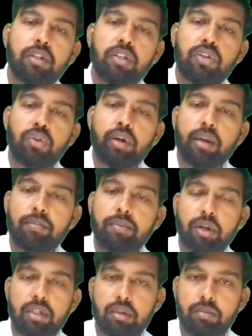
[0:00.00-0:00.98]
sodium
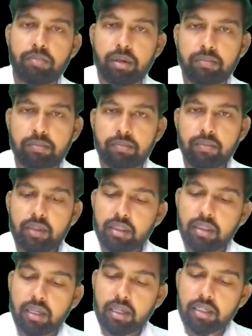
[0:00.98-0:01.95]
potassium pump,
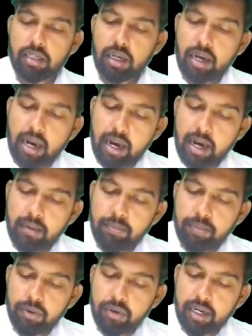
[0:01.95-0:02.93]
there is a
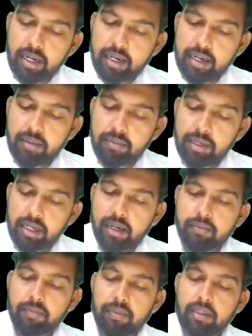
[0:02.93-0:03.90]
hyponatremia
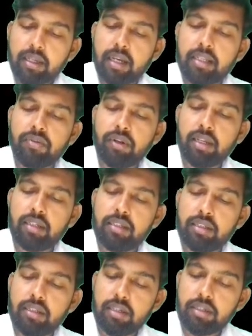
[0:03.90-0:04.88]
as well as
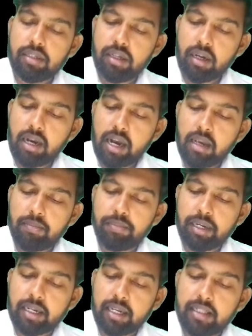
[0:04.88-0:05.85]
there is a
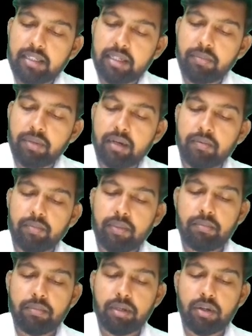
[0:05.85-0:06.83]
hypercalcemia,
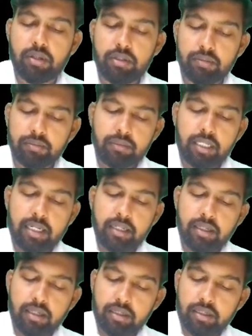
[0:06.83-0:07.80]
because at
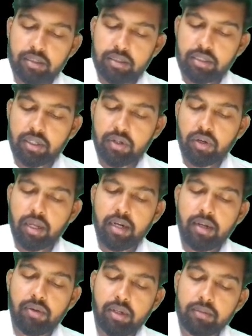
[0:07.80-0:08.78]
the cellular
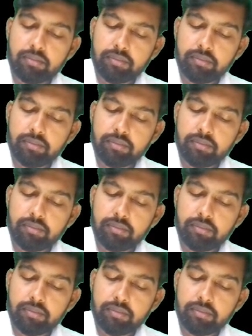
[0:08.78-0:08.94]
level